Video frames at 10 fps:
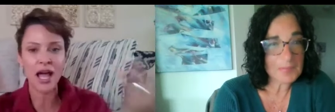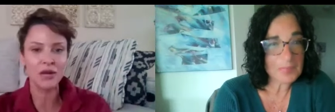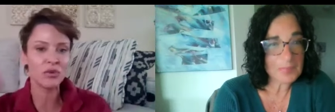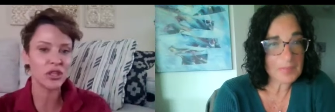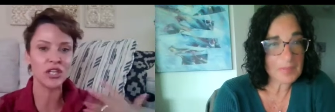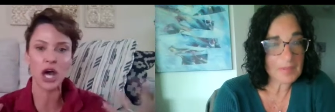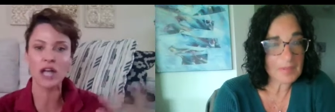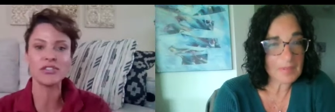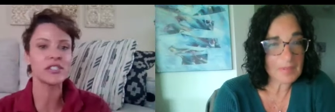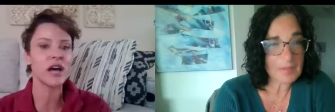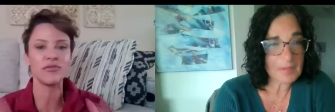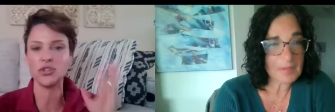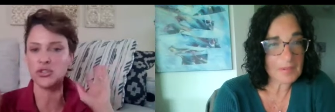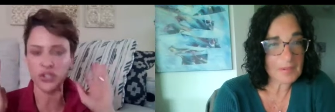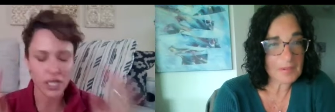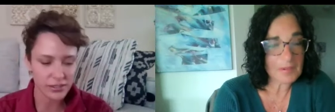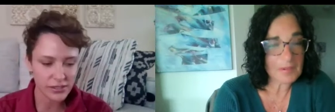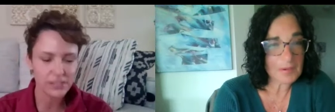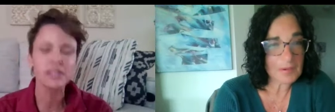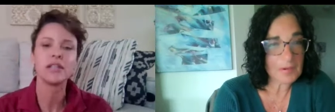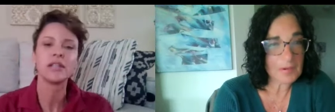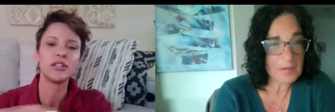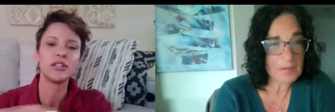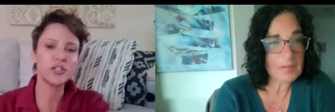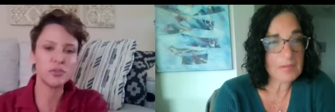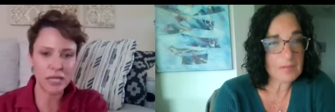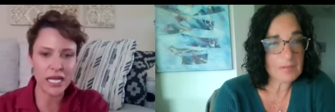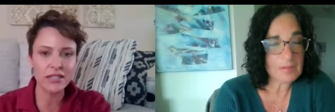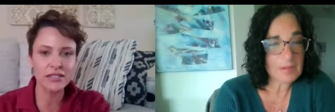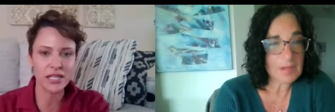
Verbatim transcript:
Speaker 1: mind with a lot of stuff. You just, you just play the